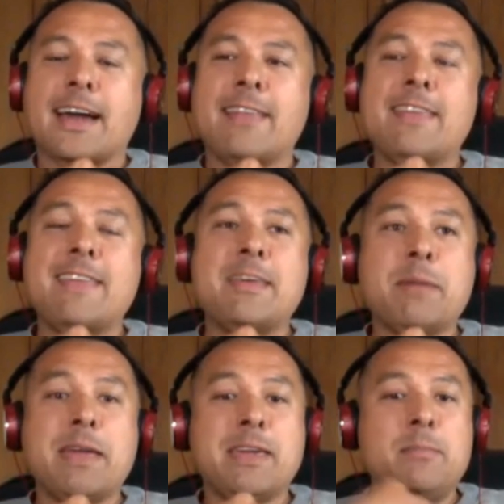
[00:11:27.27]
And then they're
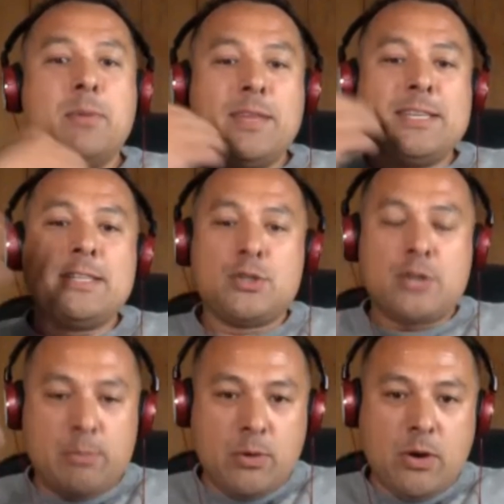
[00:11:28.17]
making, this is the
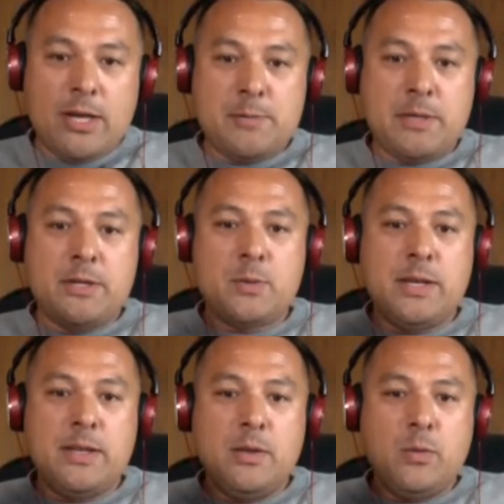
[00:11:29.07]
trouble, guys, because
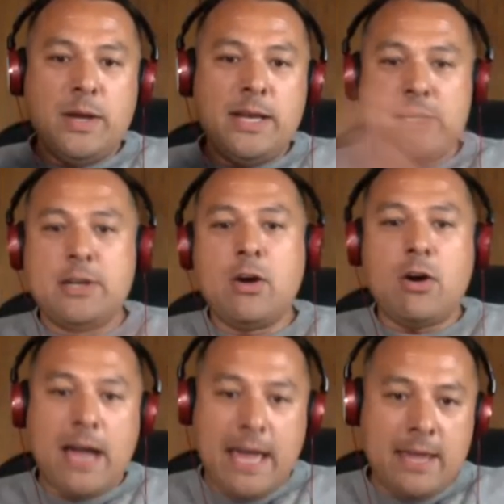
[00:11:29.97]
when it's a
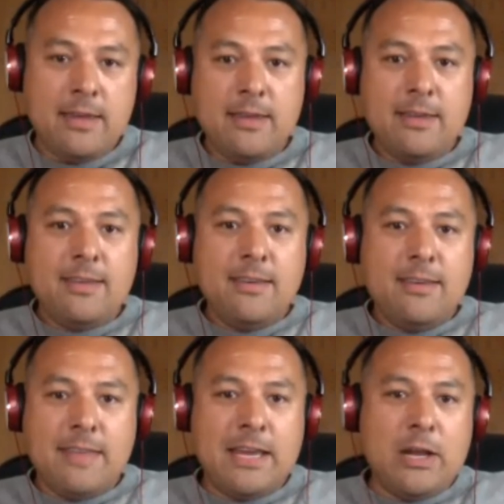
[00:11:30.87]
lie,
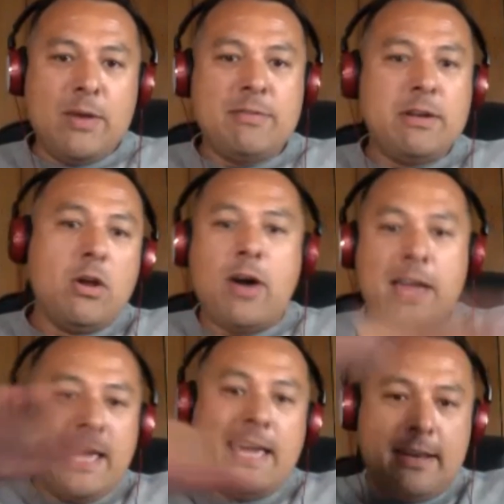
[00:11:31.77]
they can only ever lie
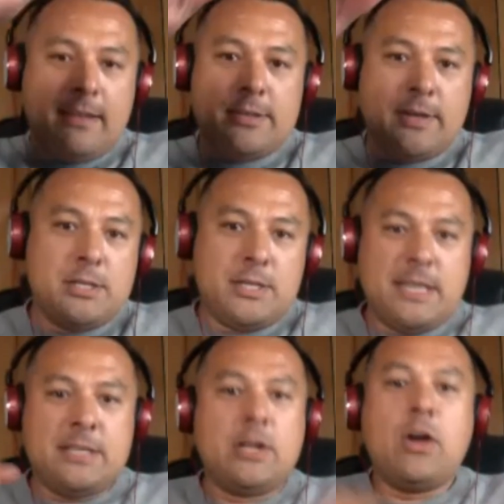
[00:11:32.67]
again. So
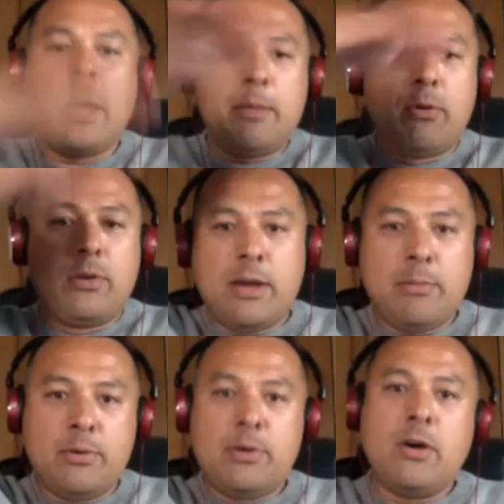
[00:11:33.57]
it's a lie upon lie
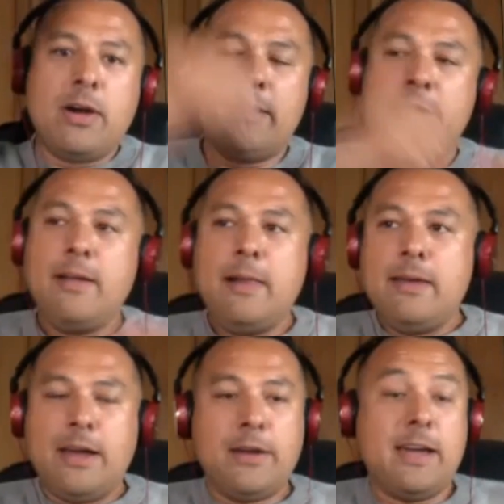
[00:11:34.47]
upon lie. And
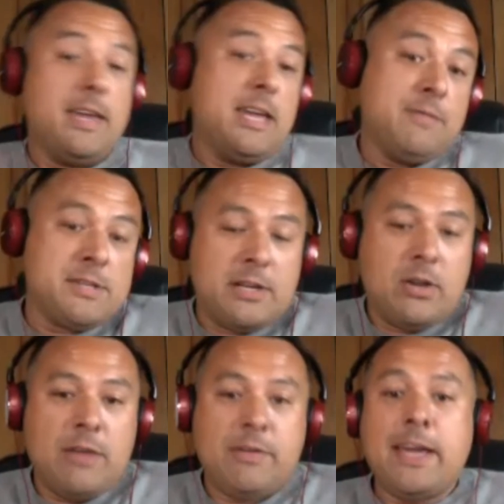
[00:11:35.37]
okay, if it's a
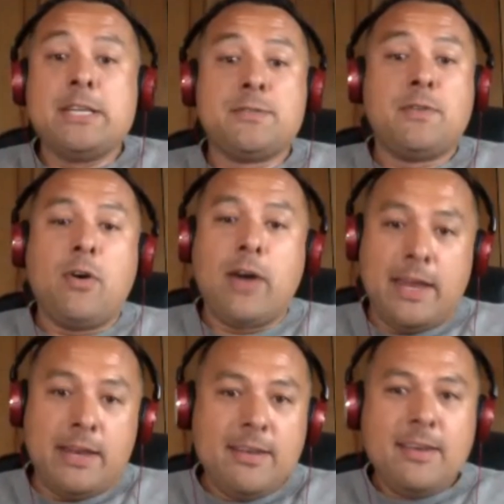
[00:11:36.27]
live case,
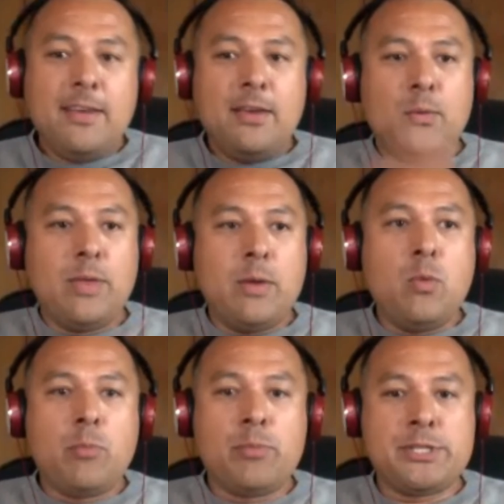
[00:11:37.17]
fine. Well, then
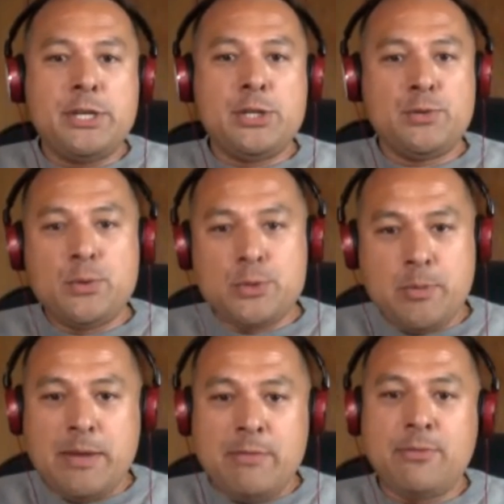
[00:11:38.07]
what procedure rules are
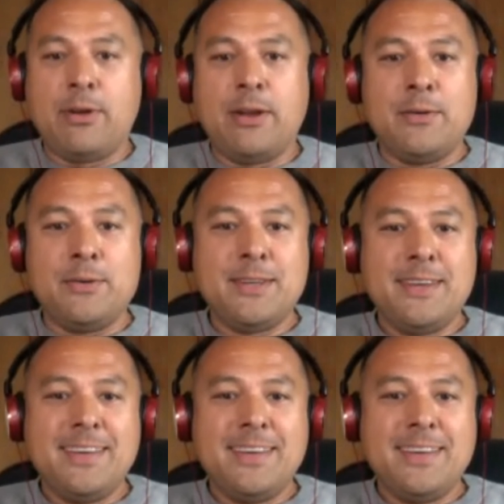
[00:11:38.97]
being followed?